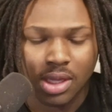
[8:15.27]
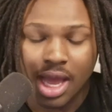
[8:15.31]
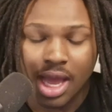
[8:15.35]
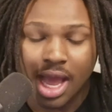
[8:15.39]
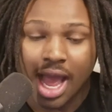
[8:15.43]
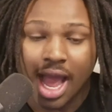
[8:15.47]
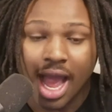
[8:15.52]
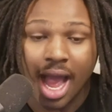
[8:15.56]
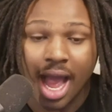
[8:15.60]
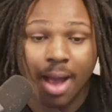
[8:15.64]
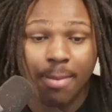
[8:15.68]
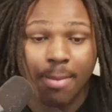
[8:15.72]

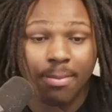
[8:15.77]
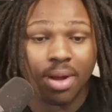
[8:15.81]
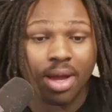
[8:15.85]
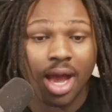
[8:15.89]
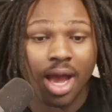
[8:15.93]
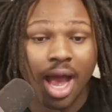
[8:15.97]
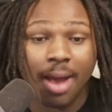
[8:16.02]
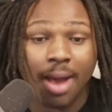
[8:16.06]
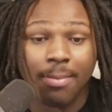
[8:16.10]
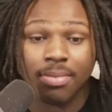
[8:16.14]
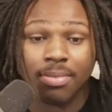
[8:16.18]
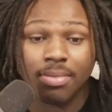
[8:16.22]

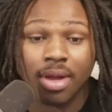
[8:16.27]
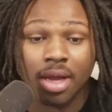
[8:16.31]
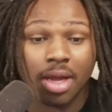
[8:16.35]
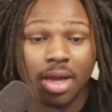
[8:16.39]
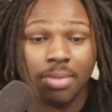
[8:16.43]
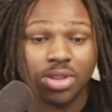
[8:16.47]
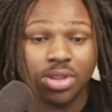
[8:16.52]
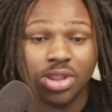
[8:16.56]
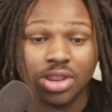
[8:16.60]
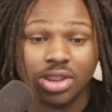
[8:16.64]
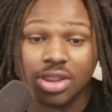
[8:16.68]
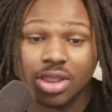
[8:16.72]
I'm
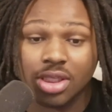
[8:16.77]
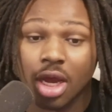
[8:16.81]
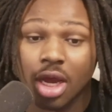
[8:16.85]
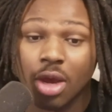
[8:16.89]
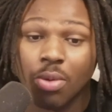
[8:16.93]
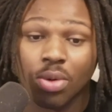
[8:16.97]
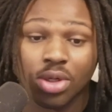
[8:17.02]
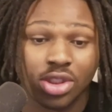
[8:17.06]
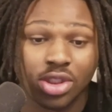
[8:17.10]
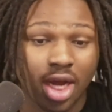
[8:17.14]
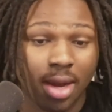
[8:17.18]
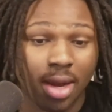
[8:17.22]
just done
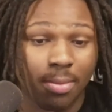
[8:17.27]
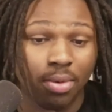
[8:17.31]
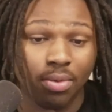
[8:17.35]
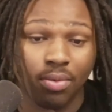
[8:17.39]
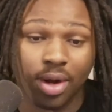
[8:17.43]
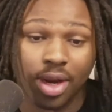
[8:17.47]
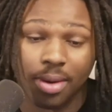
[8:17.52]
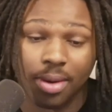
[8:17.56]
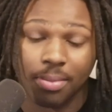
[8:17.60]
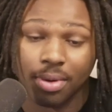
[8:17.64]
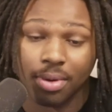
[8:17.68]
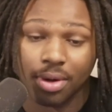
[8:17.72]
with Ja
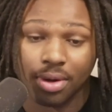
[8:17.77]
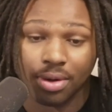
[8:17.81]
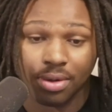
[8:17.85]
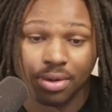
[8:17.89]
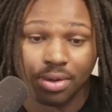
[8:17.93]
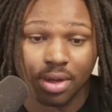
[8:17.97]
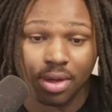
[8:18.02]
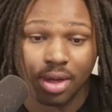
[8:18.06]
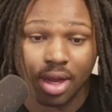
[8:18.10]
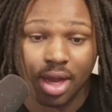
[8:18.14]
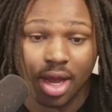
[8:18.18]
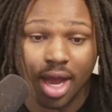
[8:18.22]
Morant, bro.
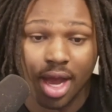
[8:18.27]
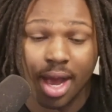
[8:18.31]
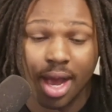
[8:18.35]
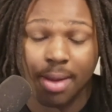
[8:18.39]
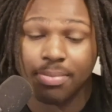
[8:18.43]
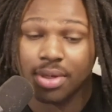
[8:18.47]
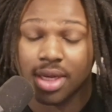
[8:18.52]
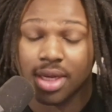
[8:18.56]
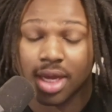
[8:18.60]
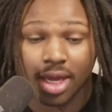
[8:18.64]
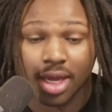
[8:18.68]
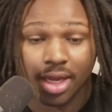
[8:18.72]
I'm
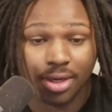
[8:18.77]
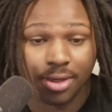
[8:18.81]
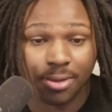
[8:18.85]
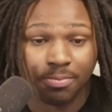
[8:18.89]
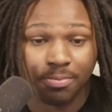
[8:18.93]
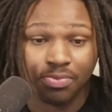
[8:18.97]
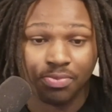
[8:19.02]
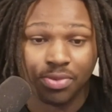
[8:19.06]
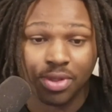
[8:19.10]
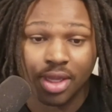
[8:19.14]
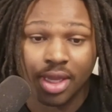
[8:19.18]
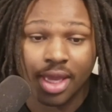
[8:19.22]
done.
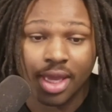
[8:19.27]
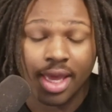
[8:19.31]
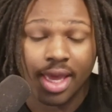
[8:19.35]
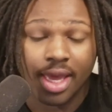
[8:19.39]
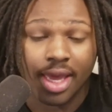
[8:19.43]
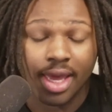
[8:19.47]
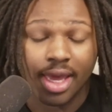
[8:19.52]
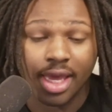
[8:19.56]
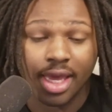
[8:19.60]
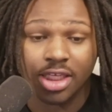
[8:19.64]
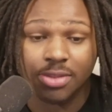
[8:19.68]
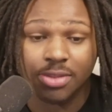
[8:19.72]

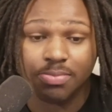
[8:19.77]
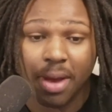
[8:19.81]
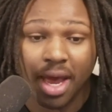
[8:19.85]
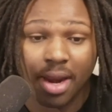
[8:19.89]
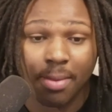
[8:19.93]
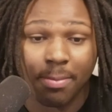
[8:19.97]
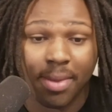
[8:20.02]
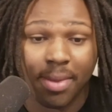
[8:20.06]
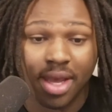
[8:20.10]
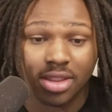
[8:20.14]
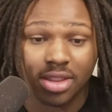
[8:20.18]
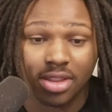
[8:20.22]
He's about to
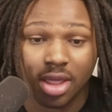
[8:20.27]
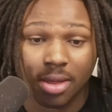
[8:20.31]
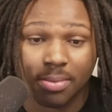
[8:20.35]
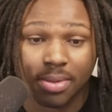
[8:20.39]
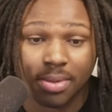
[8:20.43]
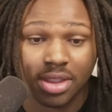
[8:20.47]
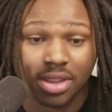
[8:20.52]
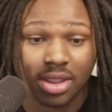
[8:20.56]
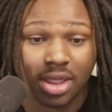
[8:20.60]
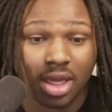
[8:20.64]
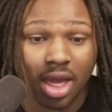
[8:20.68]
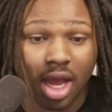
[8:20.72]
mess up his
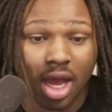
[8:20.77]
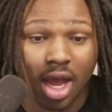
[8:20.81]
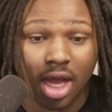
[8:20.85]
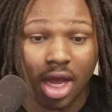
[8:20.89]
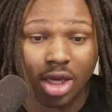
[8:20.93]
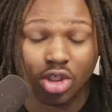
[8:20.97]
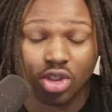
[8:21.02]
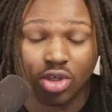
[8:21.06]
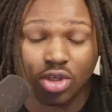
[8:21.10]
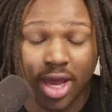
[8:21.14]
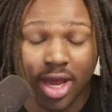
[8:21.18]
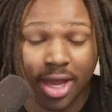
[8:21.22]

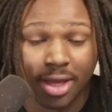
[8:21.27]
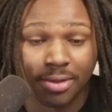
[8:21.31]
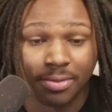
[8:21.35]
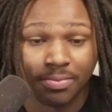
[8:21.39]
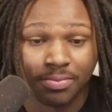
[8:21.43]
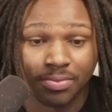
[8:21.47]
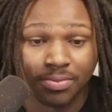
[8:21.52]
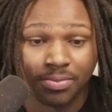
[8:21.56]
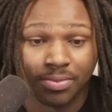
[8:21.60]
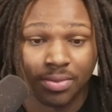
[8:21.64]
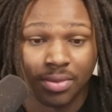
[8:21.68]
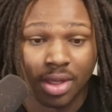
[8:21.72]
contract.
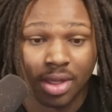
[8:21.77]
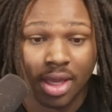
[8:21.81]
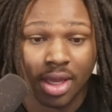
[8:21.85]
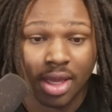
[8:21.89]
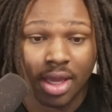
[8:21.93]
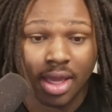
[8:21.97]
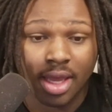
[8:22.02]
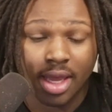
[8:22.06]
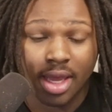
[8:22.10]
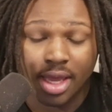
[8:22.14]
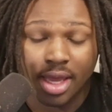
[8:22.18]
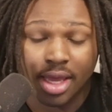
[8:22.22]

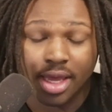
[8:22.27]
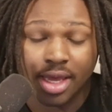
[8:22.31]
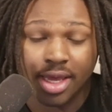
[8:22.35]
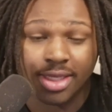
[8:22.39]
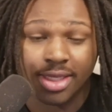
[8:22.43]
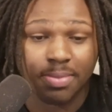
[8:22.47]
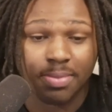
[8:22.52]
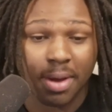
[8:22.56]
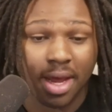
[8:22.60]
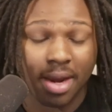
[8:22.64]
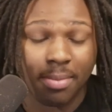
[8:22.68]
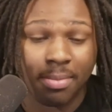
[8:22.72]
He's
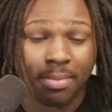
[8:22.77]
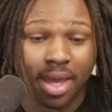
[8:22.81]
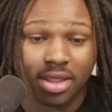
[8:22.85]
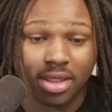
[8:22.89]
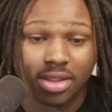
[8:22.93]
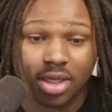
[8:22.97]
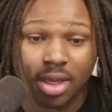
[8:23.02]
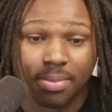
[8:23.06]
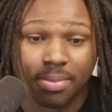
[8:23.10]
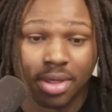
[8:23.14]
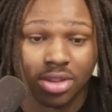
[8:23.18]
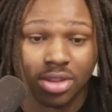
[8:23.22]
about to mess
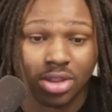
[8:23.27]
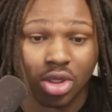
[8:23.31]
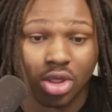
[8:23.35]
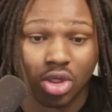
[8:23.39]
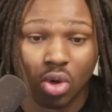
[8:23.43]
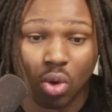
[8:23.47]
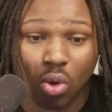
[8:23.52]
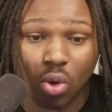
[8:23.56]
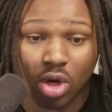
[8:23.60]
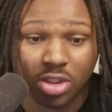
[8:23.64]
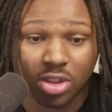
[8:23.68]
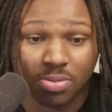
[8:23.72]
up his
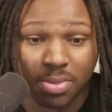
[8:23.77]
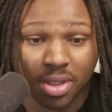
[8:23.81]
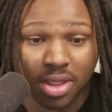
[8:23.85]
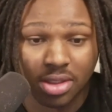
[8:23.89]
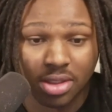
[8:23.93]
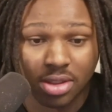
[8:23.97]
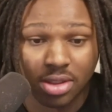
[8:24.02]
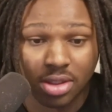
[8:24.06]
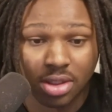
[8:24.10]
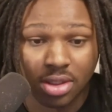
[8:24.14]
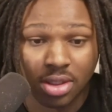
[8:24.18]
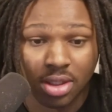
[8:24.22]

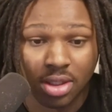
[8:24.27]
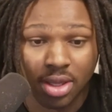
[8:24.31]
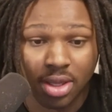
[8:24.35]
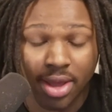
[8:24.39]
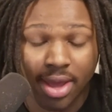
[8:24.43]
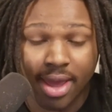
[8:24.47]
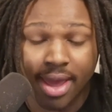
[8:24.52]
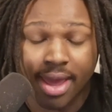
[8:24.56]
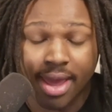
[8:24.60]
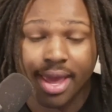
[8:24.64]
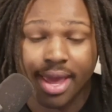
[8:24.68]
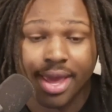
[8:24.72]
endorsements.
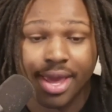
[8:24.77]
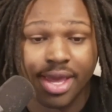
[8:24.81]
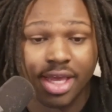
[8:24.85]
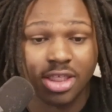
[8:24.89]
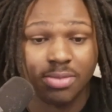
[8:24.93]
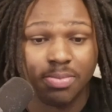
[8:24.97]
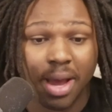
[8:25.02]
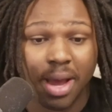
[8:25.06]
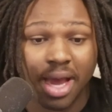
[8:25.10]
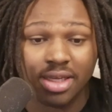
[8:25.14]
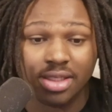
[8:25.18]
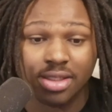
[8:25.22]
He is
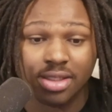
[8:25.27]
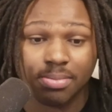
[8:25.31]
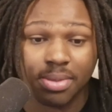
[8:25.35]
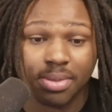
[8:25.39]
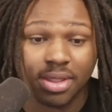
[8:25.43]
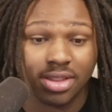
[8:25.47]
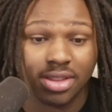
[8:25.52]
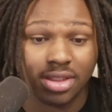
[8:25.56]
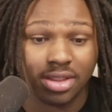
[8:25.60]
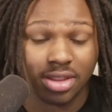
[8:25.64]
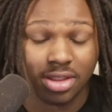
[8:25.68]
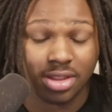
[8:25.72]
about to be
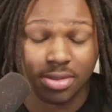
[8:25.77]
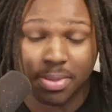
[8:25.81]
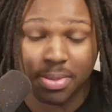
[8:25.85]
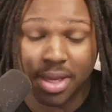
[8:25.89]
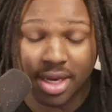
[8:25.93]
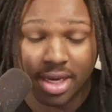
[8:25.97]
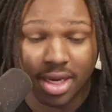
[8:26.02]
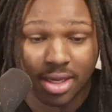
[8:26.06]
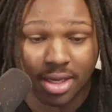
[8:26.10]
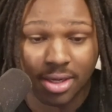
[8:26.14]
suspended.